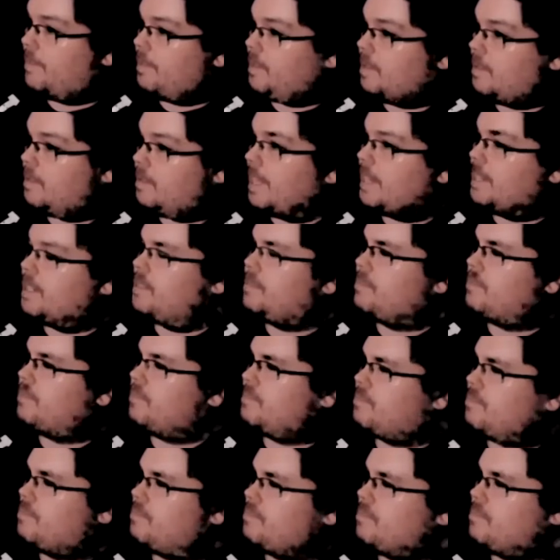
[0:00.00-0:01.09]
like,
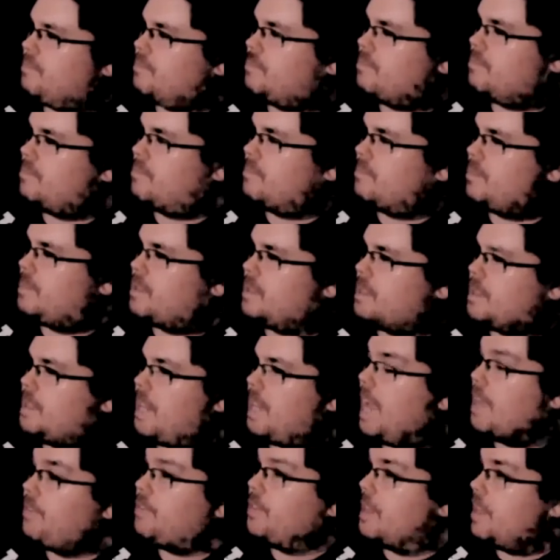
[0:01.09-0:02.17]

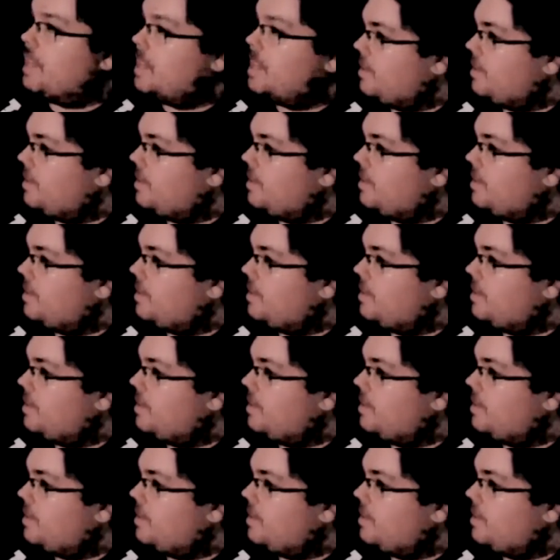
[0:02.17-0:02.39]
at the end of